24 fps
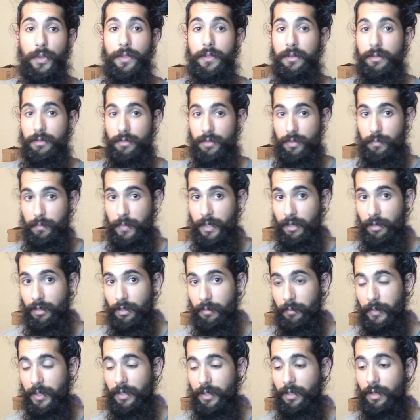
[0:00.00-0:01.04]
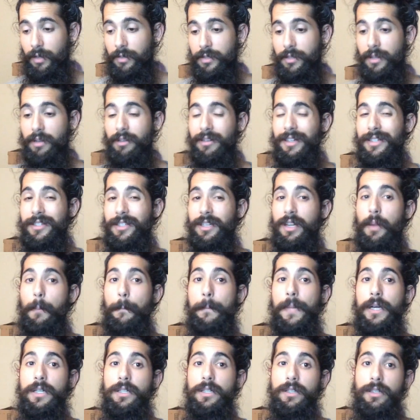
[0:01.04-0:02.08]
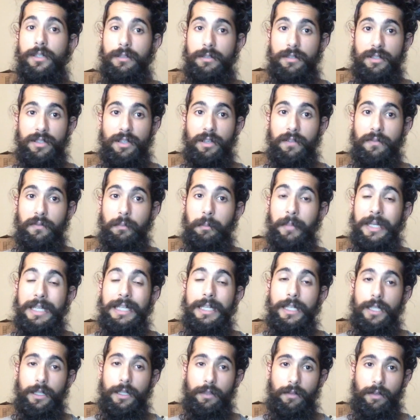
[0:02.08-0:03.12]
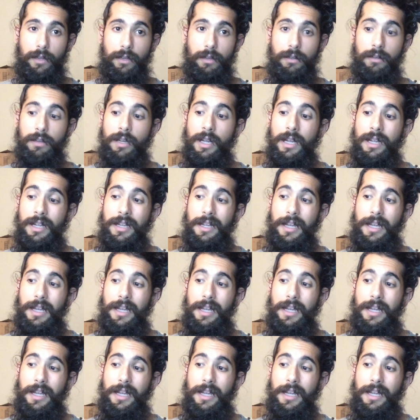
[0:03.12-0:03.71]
with your spirit because there is an abundance of being there,